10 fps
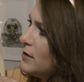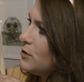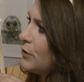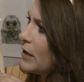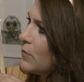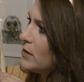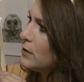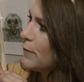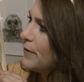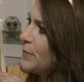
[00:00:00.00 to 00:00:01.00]
a string with
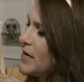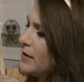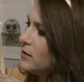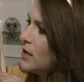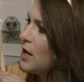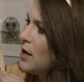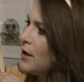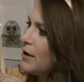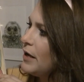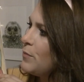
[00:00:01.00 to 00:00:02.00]
silver beads.
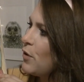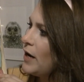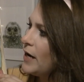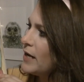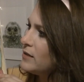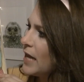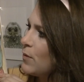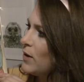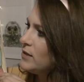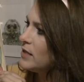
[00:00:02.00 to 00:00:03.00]
Good morning, I say.
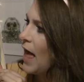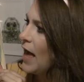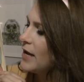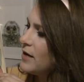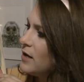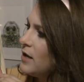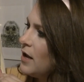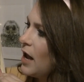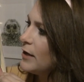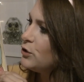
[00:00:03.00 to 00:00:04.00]
What's that?
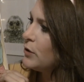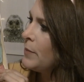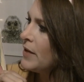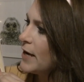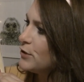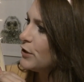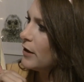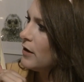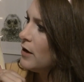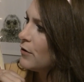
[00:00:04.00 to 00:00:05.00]
A dream
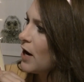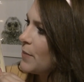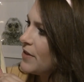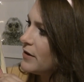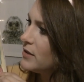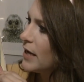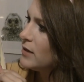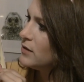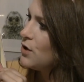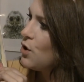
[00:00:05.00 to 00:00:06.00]
catcher, Grandmother
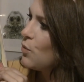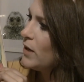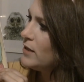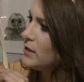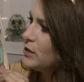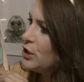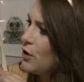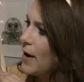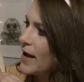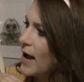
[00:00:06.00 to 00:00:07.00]
says. What does it
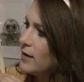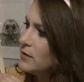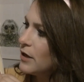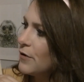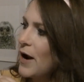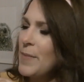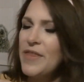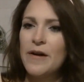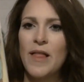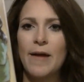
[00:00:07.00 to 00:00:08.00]
do, I ask.
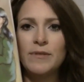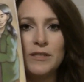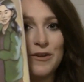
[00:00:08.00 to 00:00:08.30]
Grandmother laughs.